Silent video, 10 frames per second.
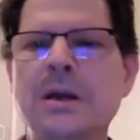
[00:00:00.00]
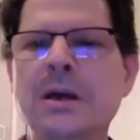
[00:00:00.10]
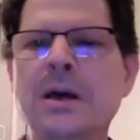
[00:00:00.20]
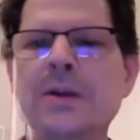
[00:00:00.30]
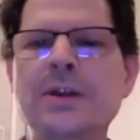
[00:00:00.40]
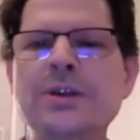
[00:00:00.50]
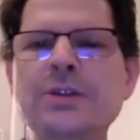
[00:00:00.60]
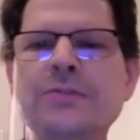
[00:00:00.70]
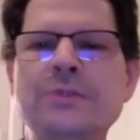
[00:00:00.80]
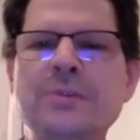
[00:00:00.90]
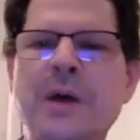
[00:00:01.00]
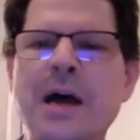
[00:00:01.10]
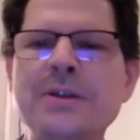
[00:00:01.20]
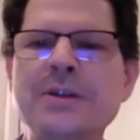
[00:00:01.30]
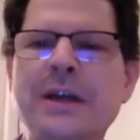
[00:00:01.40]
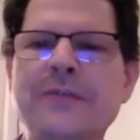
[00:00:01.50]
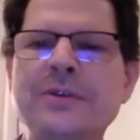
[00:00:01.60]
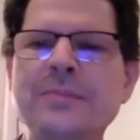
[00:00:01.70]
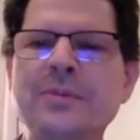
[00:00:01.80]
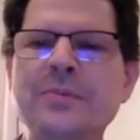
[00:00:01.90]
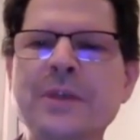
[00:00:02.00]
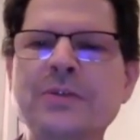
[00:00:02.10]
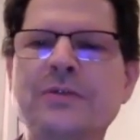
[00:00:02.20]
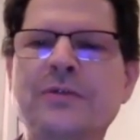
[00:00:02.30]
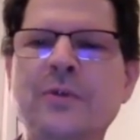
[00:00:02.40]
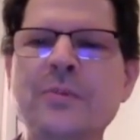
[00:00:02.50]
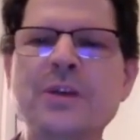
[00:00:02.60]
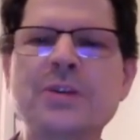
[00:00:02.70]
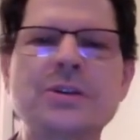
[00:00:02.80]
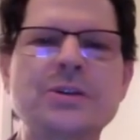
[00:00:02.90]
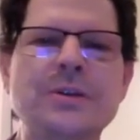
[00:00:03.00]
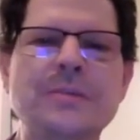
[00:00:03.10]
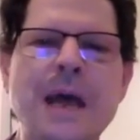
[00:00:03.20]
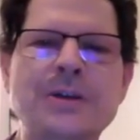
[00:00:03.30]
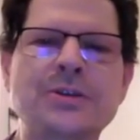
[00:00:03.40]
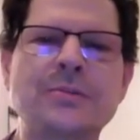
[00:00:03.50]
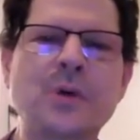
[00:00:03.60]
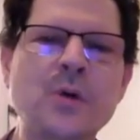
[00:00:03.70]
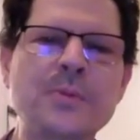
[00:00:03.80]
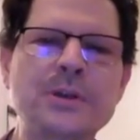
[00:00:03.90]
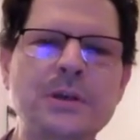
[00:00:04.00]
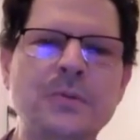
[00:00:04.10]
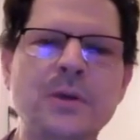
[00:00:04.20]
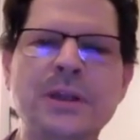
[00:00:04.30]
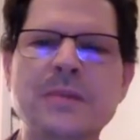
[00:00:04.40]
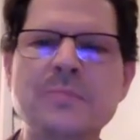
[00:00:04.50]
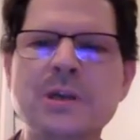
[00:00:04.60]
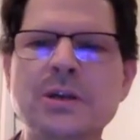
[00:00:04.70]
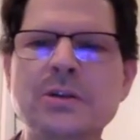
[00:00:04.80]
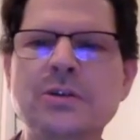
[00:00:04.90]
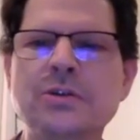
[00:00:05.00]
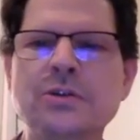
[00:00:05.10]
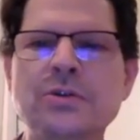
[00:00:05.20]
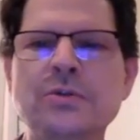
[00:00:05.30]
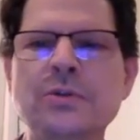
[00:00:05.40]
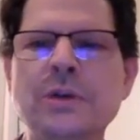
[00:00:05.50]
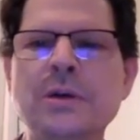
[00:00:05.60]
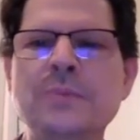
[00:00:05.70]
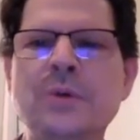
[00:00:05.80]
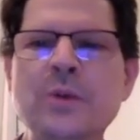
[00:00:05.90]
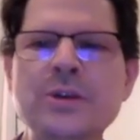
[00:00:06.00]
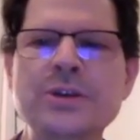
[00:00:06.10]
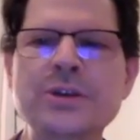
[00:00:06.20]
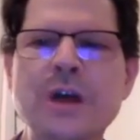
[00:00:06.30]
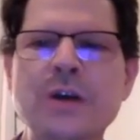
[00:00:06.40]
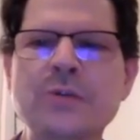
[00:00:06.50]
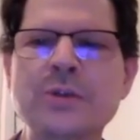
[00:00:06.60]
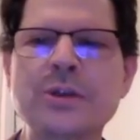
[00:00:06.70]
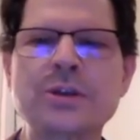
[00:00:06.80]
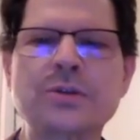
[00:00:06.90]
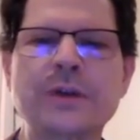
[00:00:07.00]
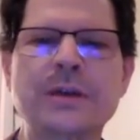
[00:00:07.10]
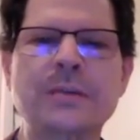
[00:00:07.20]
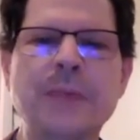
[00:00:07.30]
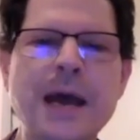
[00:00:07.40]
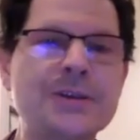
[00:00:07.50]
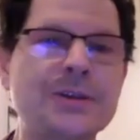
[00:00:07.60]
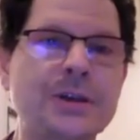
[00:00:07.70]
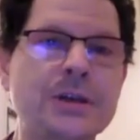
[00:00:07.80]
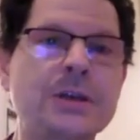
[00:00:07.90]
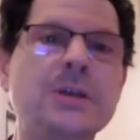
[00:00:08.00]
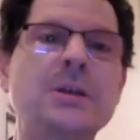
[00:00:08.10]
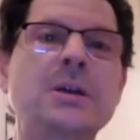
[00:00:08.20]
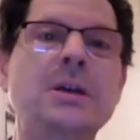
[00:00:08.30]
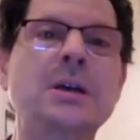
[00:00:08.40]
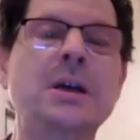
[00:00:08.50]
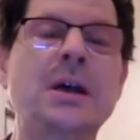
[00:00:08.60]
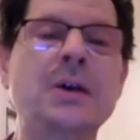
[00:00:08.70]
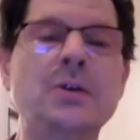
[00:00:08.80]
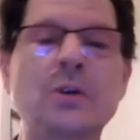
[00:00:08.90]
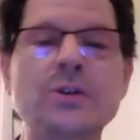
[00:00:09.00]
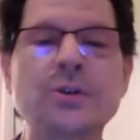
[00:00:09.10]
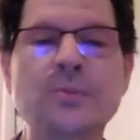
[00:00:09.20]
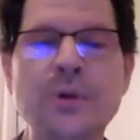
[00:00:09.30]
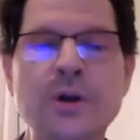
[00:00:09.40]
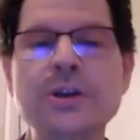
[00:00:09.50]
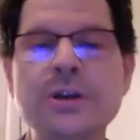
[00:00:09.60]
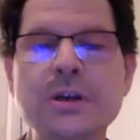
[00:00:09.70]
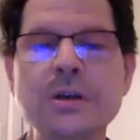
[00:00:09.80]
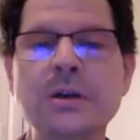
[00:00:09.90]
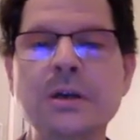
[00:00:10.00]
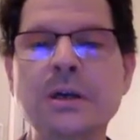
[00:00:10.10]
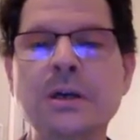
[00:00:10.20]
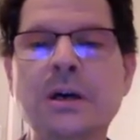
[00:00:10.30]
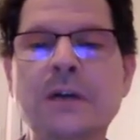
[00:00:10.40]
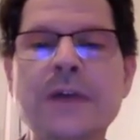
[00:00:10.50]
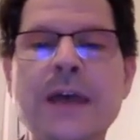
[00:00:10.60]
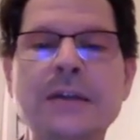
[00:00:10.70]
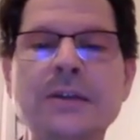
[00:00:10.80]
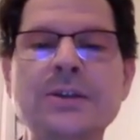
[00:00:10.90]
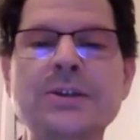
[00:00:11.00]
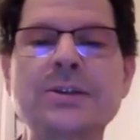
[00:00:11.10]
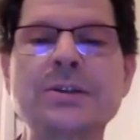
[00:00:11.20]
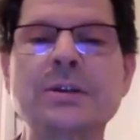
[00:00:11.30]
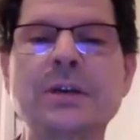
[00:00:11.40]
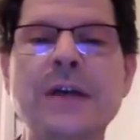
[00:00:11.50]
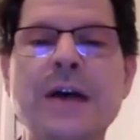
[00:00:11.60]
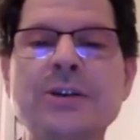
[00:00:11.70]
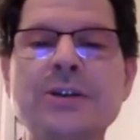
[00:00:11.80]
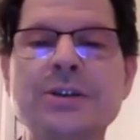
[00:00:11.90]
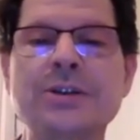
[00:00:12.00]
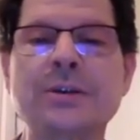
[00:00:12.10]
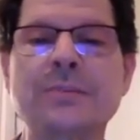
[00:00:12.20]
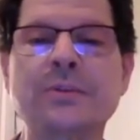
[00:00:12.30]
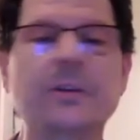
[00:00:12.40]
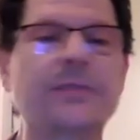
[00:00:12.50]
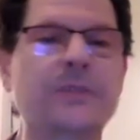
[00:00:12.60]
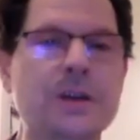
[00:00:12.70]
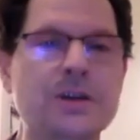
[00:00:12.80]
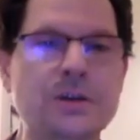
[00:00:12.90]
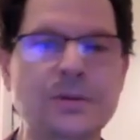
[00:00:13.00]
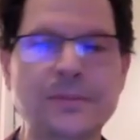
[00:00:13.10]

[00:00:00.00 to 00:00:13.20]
Uh, they just respond and have simple mental formations that match the moment and what they may need to do. But we're stuck with this great capacity and also burden of endless analysis and proliferation.